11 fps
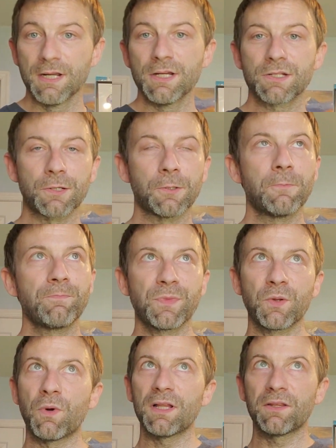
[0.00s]
So,
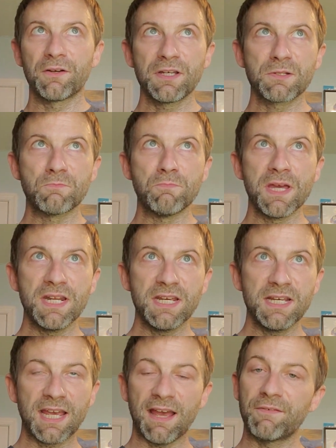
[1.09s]
while there is many
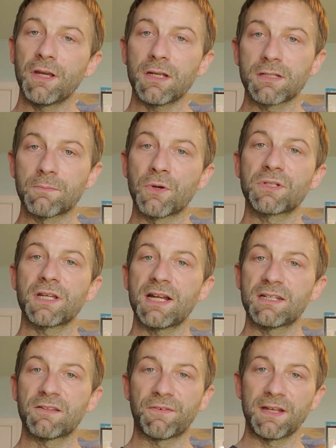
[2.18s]
caveats on both sides
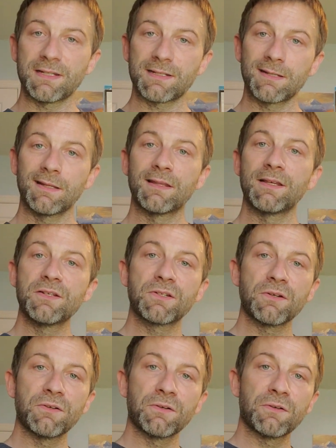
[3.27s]
of the fence, these
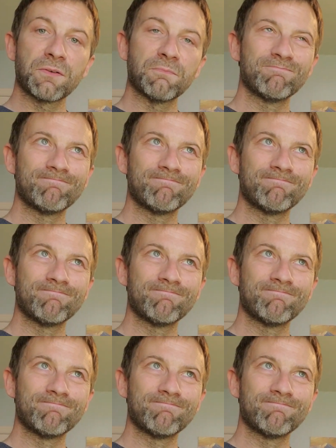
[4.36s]
are